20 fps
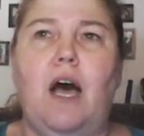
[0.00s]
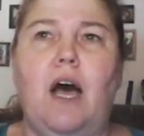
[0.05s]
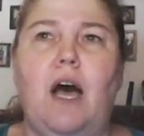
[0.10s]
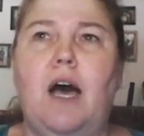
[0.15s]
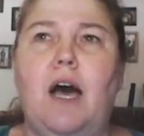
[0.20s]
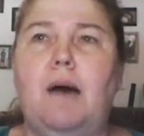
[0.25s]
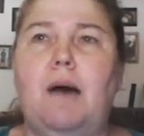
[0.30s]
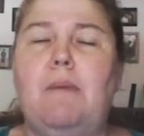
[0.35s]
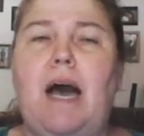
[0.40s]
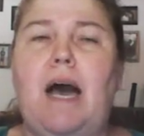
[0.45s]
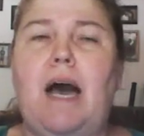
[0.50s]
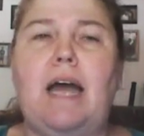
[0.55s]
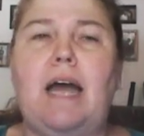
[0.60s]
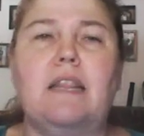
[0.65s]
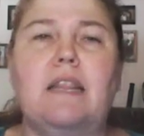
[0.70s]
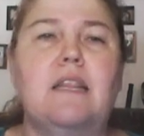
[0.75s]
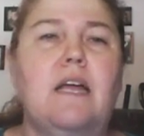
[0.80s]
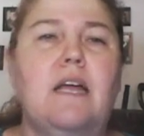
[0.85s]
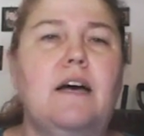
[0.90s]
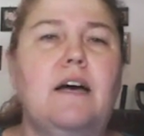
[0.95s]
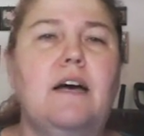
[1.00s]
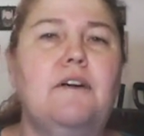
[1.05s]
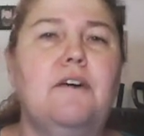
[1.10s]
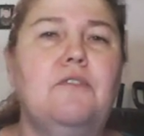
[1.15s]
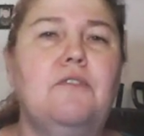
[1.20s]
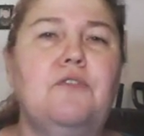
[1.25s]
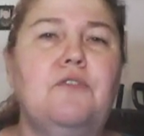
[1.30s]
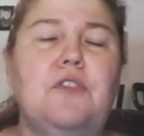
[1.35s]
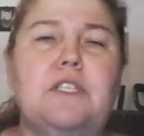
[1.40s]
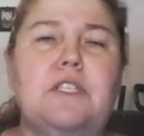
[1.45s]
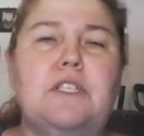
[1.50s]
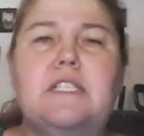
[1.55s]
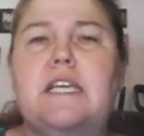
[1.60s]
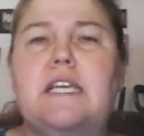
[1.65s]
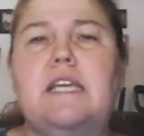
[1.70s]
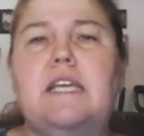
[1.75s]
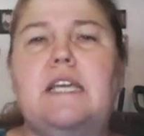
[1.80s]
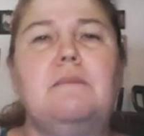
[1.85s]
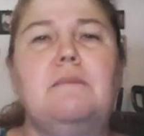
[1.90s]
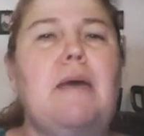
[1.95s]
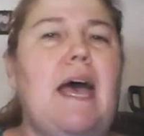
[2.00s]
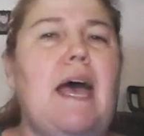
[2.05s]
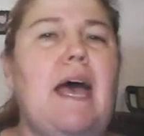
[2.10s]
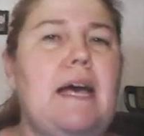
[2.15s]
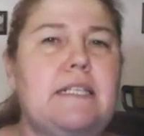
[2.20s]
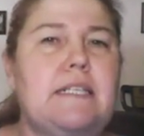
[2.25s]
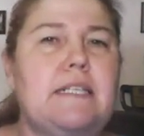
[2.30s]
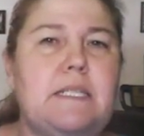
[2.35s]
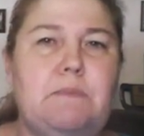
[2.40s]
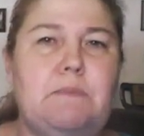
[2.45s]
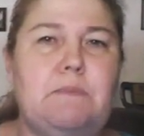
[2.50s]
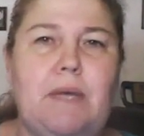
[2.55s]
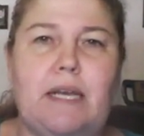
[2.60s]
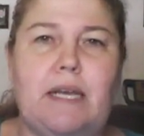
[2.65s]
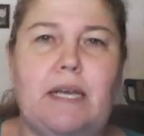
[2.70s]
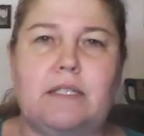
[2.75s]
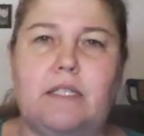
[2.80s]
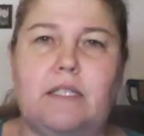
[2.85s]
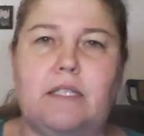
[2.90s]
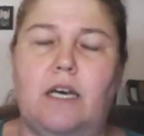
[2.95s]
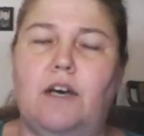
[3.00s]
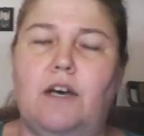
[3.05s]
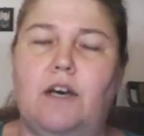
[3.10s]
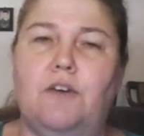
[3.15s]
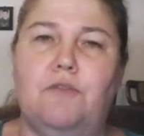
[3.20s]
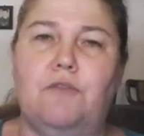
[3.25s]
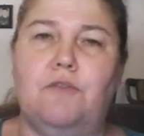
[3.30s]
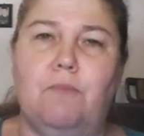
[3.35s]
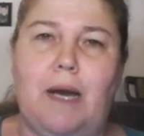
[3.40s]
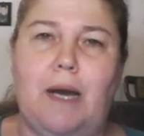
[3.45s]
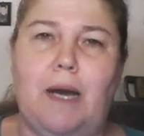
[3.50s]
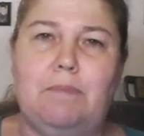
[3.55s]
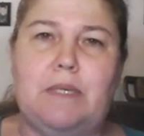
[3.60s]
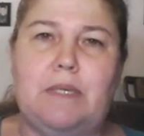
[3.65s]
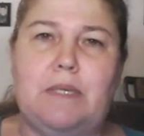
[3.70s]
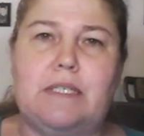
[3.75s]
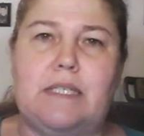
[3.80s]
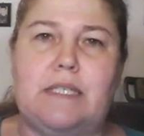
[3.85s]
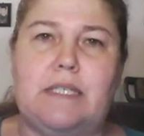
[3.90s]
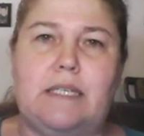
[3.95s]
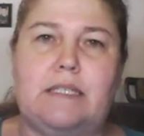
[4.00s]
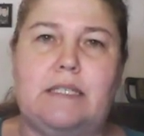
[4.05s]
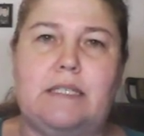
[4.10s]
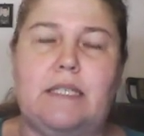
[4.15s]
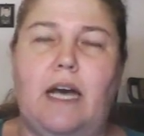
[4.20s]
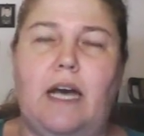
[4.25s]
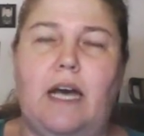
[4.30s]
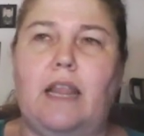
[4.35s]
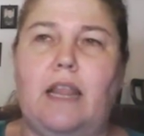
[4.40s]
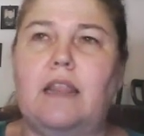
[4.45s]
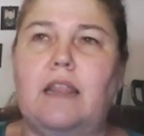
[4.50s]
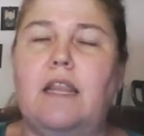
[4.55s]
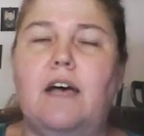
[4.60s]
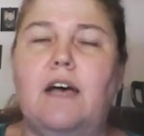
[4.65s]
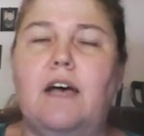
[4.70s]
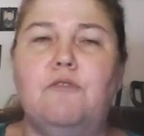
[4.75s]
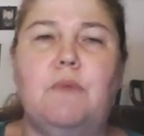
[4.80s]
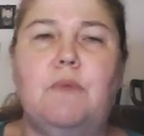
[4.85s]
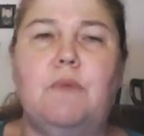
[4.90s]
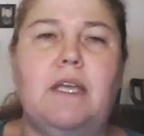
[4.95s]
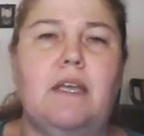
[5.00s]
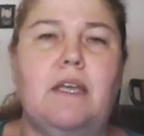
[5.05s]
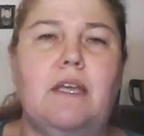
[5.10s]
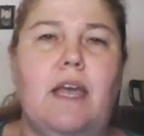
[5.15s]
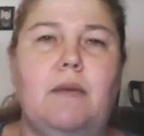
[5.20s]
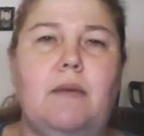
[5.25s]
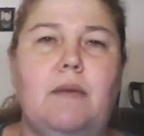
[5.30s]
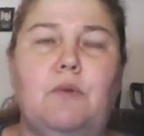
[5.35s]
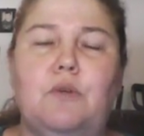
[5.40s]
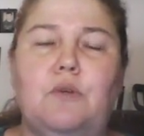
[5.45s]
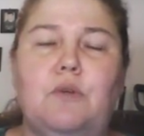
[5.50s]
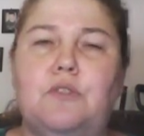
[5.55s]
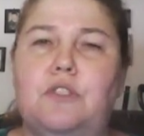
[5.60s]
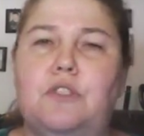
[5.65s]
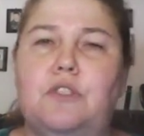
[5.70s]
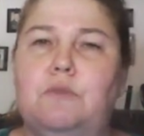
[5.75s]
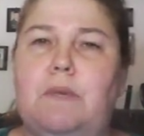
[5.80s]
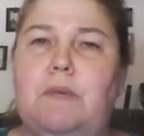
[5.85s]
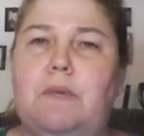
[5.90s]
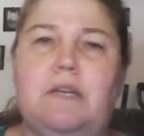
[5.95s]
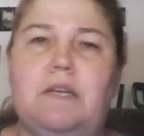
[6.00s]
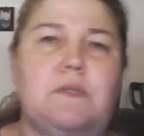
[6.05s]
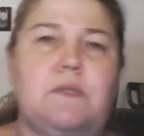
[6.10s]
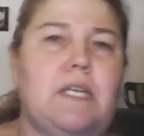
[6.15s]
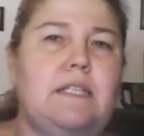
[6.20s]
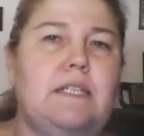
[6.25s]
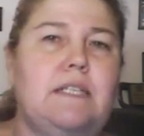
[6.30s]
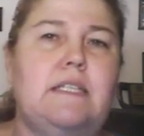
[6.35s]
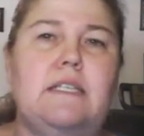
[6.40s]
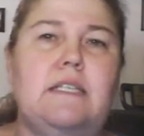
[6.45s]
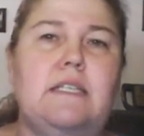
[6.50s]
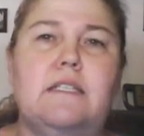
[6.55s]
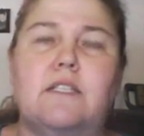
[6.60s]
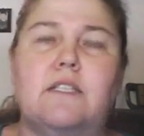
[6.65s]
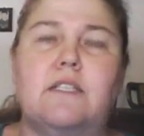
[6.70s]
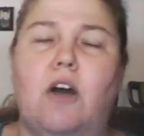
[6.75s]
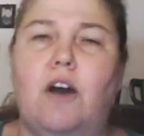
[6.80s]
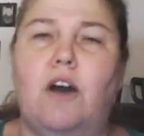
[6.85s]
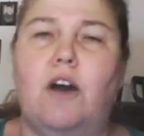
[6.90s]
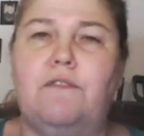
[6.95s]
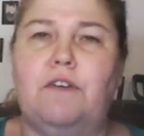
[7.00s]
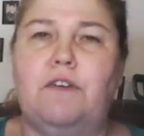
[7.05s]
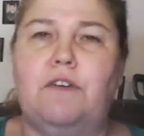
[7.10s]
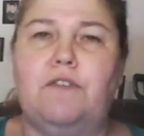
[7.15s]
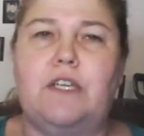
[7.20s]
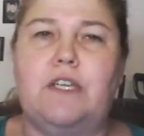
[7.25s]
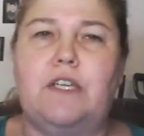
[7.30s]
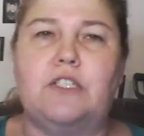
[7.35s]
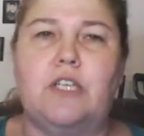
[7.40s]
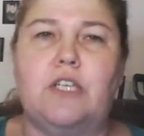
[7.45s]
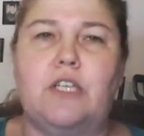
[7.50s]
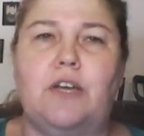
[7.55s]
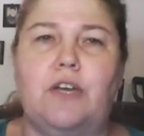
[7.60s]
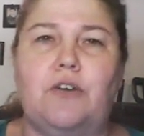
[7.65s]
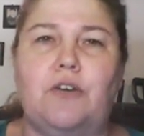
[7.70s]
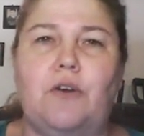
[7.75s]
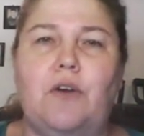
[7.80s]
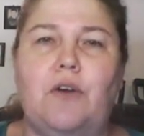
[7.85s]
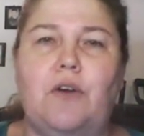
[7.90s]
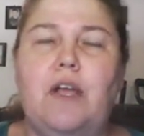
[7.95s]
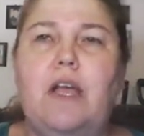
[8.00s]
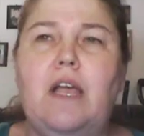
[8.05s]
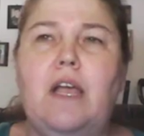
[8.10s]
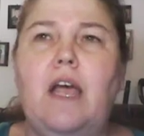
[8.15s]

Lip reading: I love the team aspect of my business. I love being able to bounce ideas off of each other.